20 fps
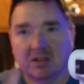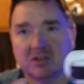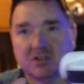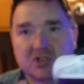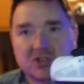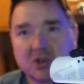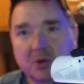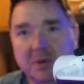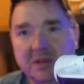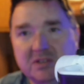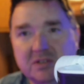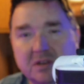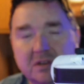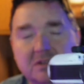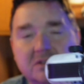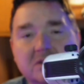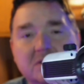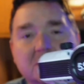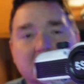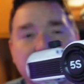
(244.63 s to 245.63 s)
in. So
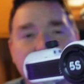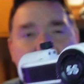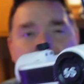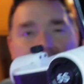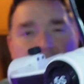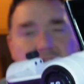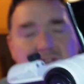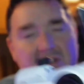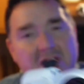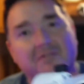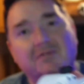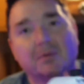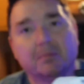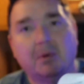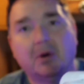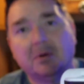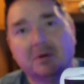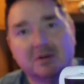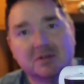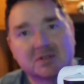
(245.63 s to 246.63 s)
easy to do. That's going to save
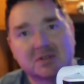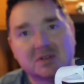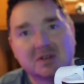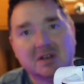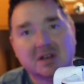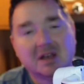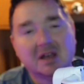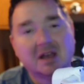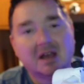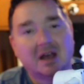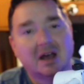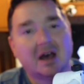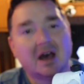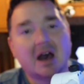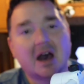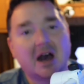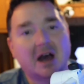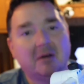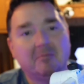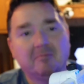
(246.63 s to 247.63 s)
your motors,
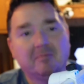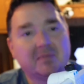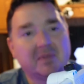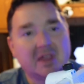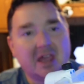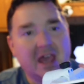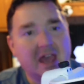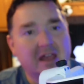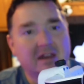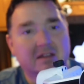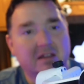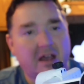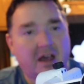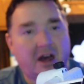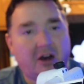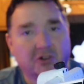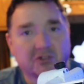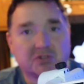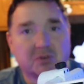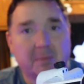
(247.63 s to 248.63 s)

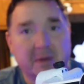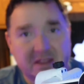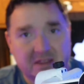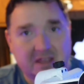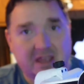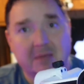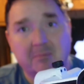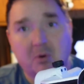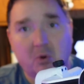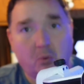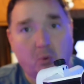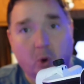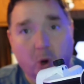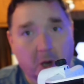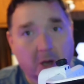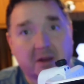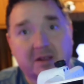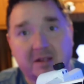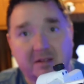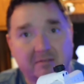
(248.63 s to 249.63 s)
and also make the gimbal
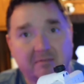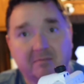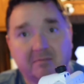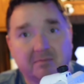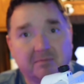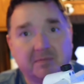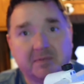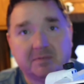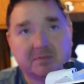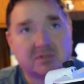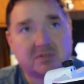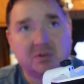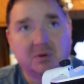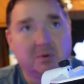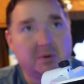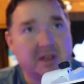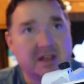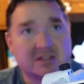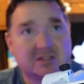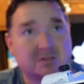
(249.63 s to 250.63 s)
work
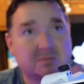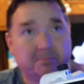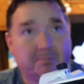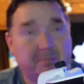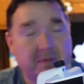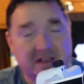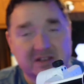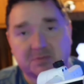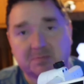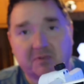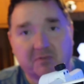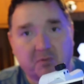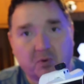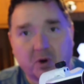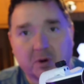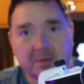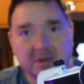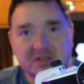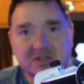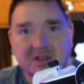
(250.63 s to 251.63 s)
to its best
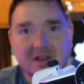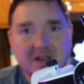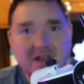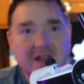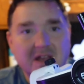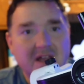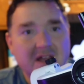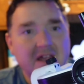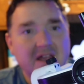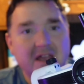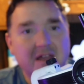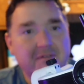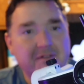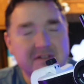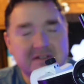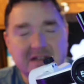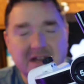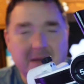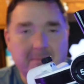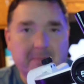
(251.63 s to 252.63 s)
performance.
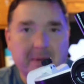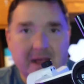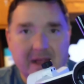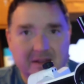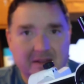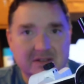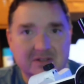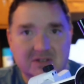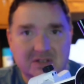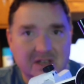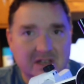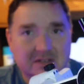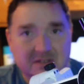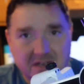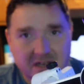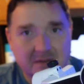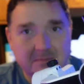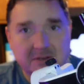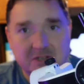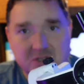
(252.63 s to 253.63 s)
If it's not balanced,
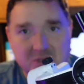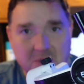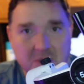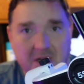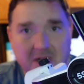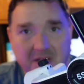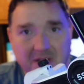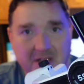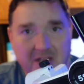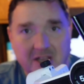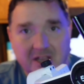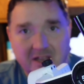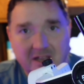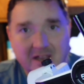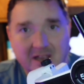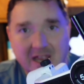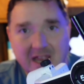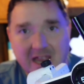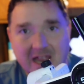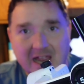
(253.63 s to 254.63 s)
it's going to be struggling,